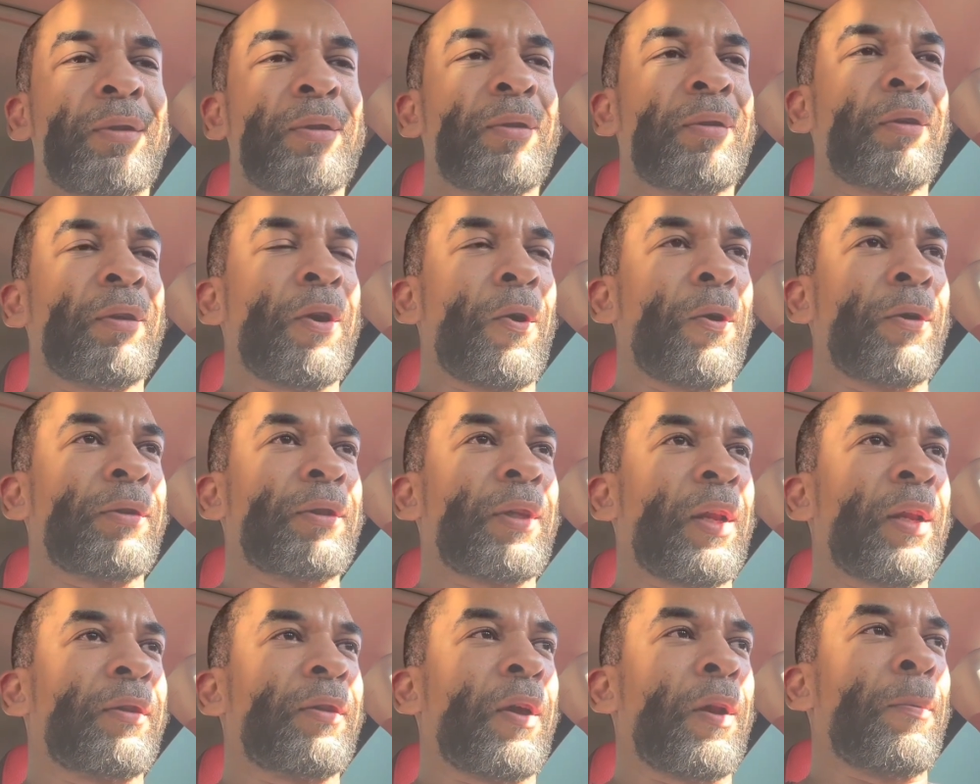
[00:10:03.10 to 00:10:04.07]
the cars
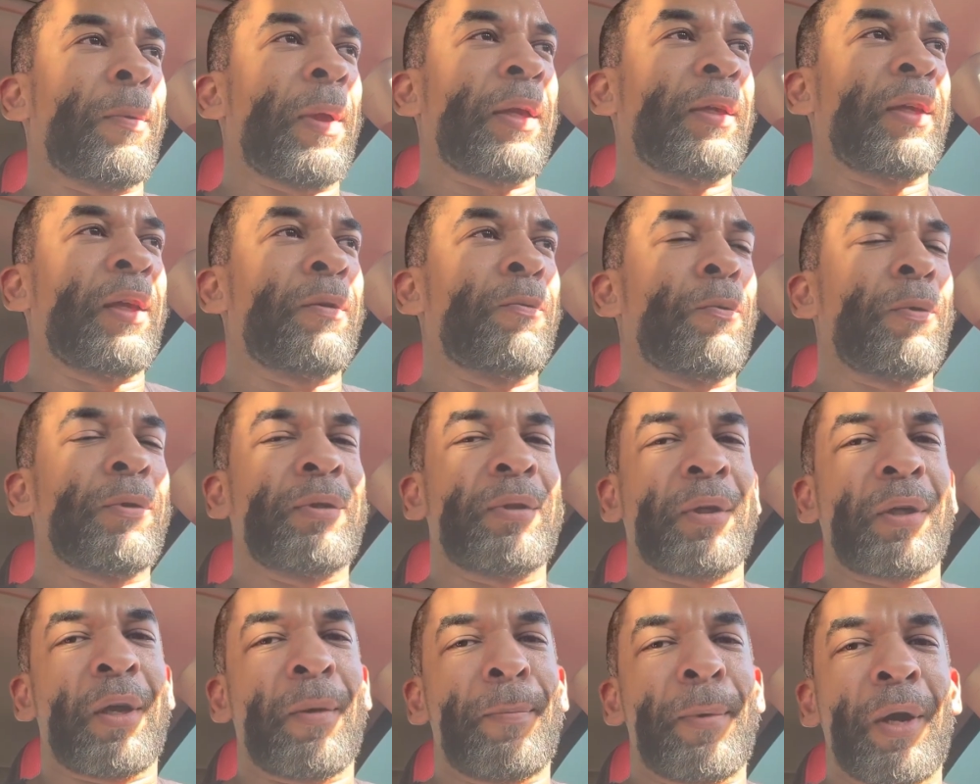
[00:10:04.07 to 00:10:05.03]
that I thought about getting was
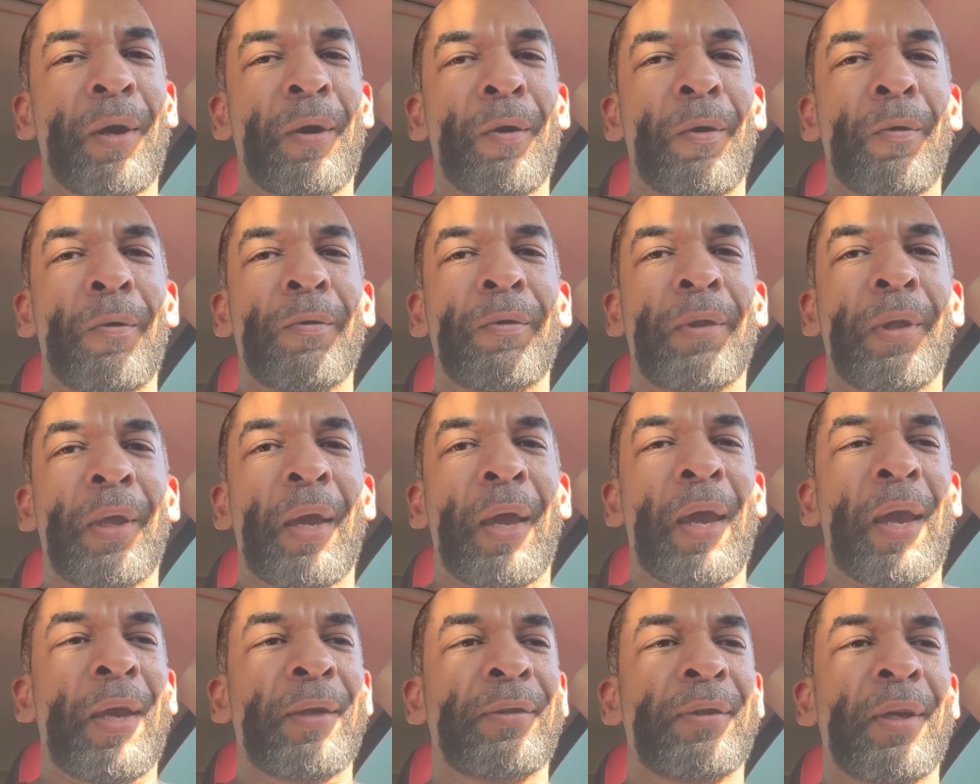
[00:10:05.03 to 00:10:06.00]
the Camaro, the
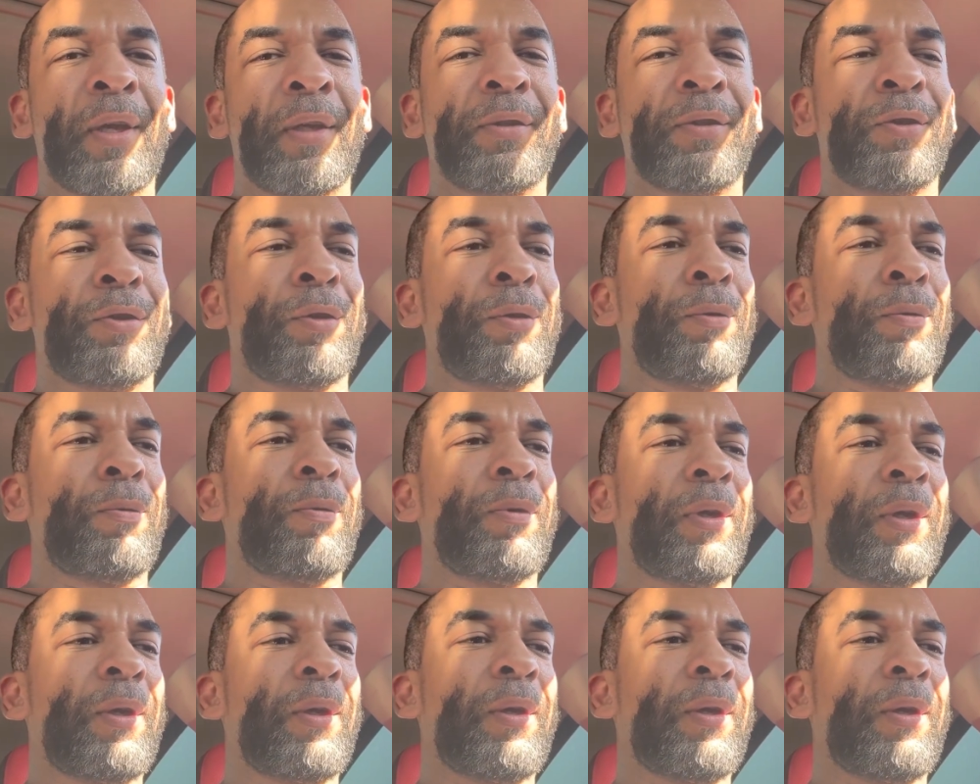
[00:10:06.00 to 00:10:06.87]
SS2.